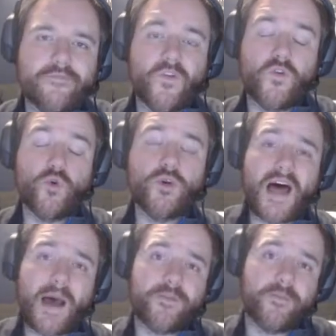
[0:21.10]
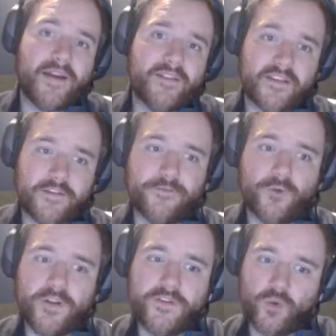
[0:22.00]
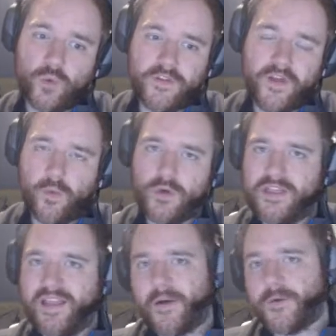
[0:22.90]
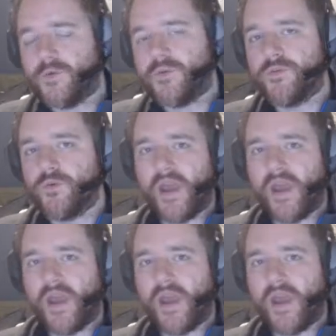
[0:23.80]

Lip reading: Google Optimize is a free tool that will allow you to do